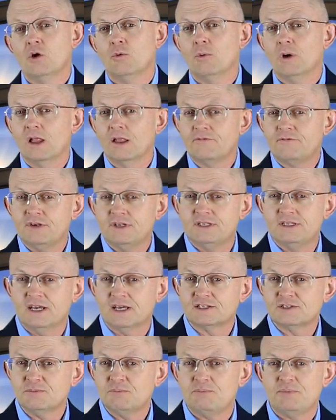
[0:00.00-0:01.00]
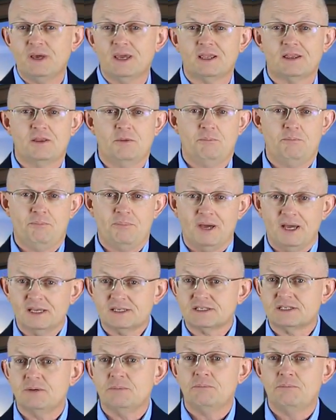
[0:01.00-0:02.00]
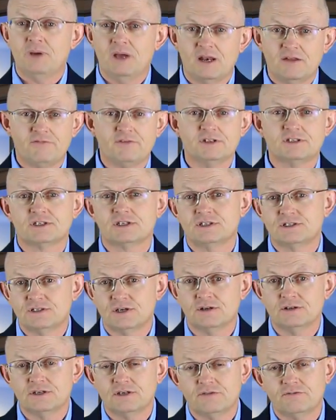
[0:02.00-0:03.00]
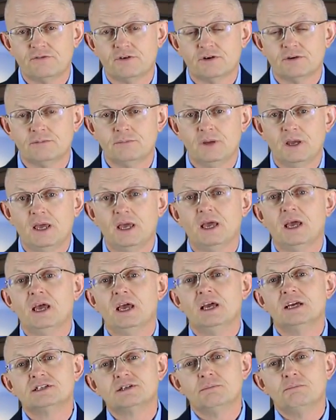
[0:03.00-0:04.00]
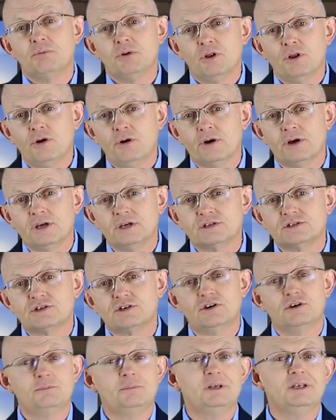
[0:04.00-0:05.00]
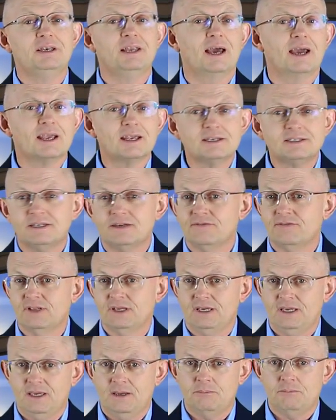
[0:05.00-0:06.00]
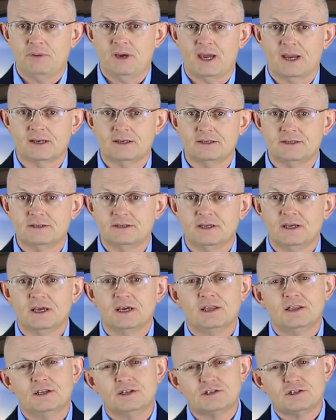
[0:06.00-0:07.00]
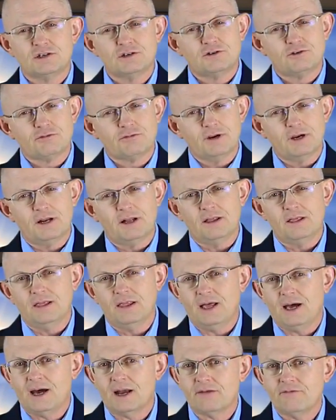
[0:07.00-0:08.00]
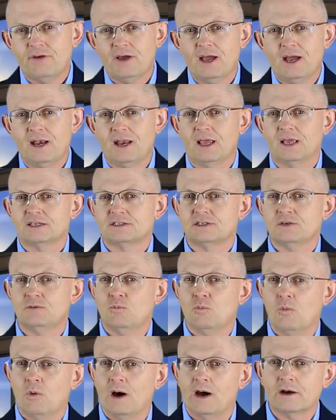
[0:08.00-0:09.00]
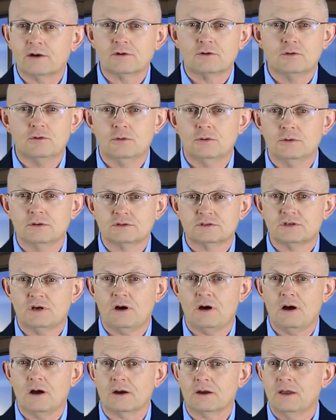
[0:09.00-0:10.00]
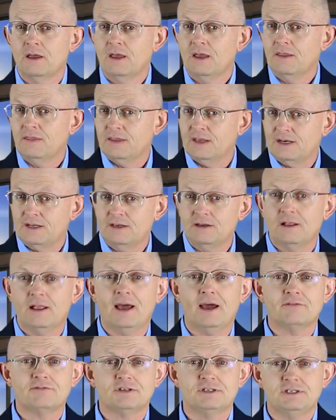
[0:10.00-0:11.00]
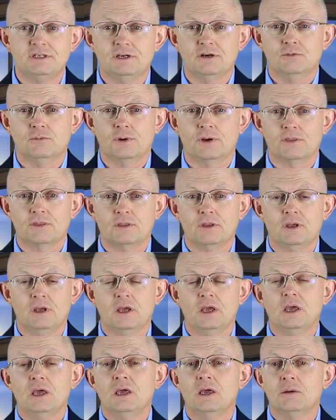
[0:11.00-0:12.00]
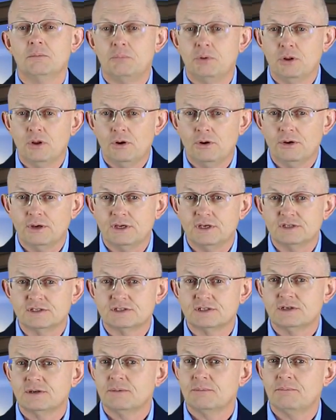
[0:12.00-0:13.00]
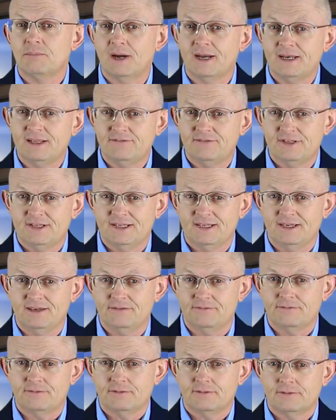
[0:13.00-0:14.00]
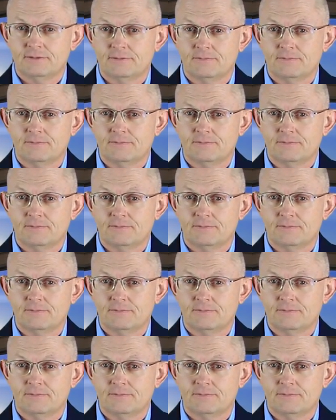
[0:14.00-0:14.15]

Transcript: Well, if he doesn't pick the best benefits consulting firm, his employees could be negatively impacted. This could create a lot of headaches and water cooler talk that he'll have to deal with. Employees might even leave.